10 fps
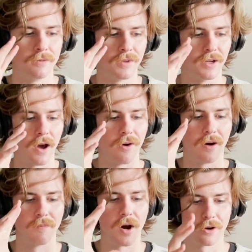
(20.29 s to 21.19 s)

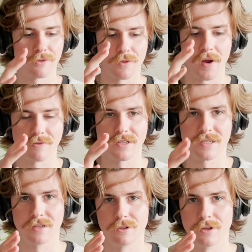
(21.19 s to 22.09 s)
a model from every
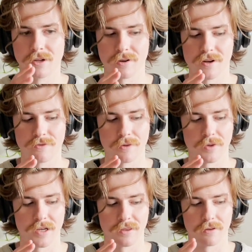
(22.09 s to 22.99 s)
single era from
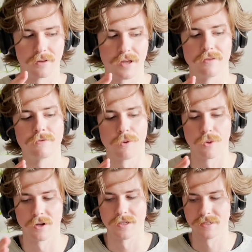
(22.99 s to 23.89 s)
like the late
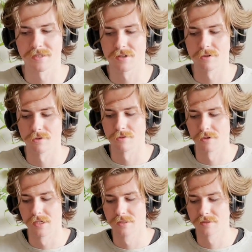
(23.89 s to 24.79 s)
40s
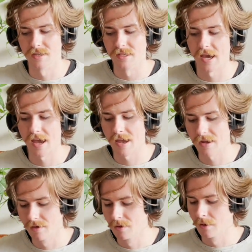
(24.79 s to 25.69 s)
to
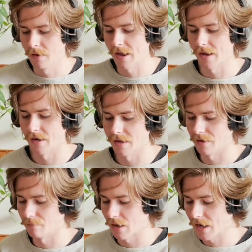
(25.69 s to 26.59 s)
today, and
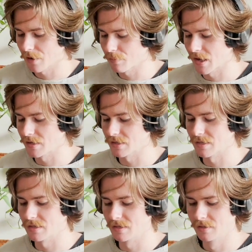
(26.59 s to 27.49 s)
in my
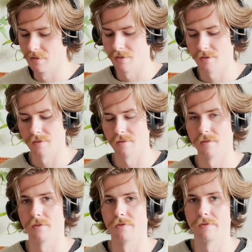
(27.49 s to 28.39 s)
opinion,
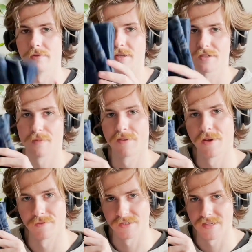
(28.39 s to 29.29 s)
these are my favorites